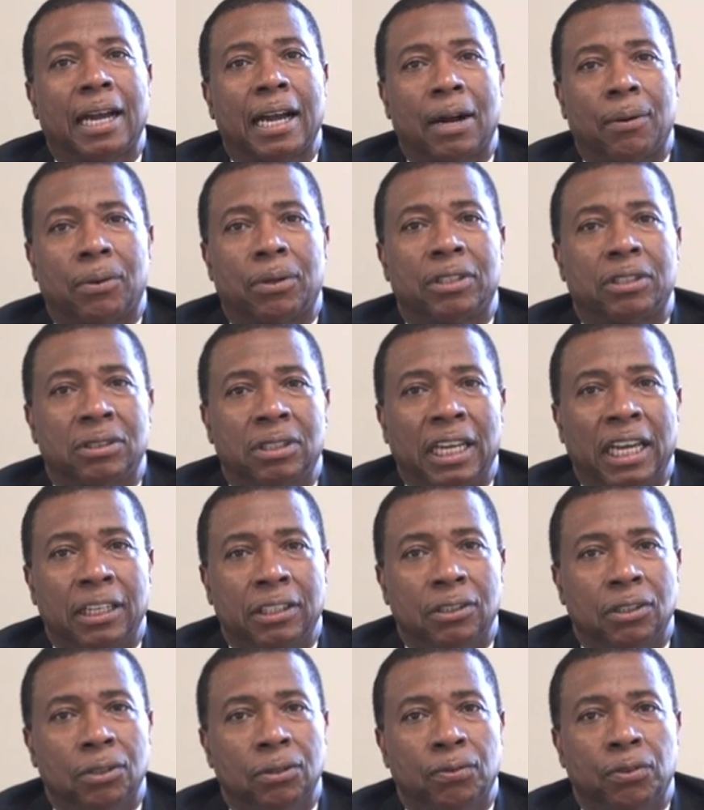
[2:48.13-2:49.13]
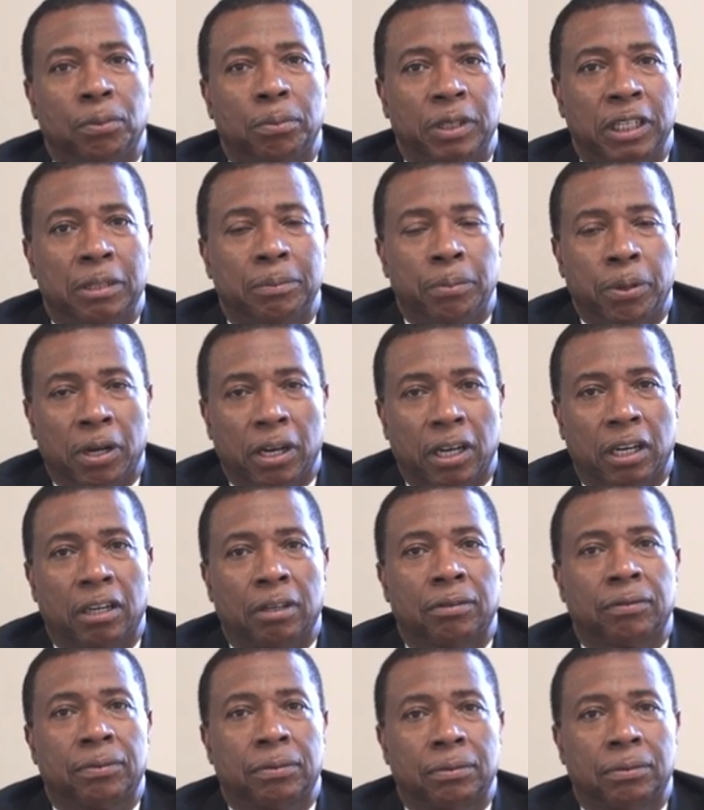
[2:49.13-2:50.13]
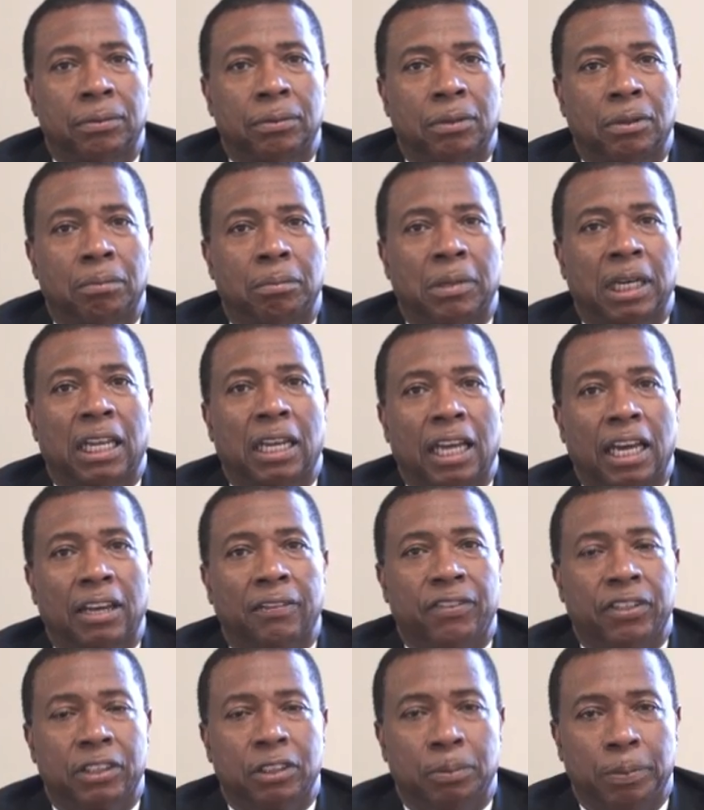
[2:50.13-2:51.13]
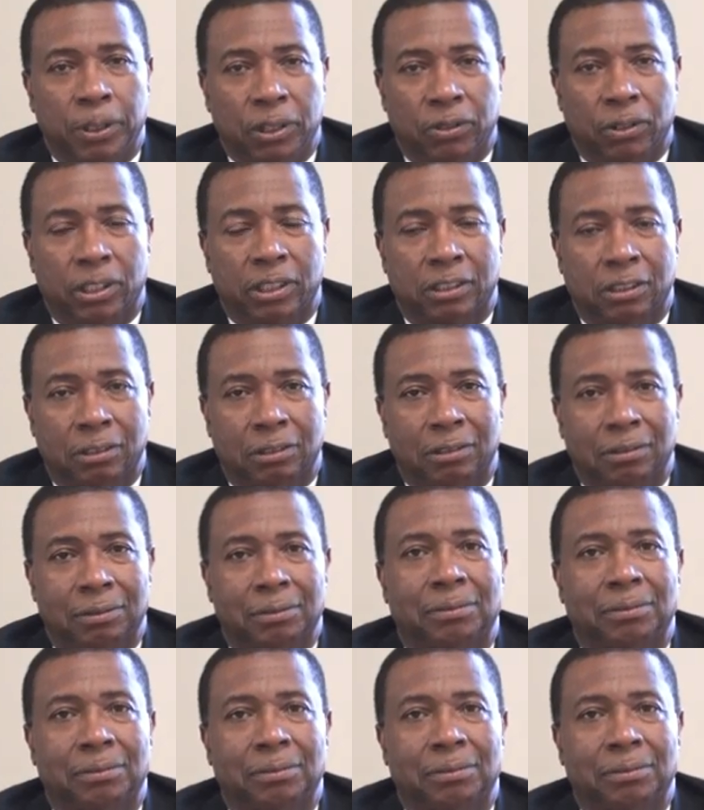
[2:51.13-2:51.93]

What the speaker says: I want to thank you for being part of my life experience.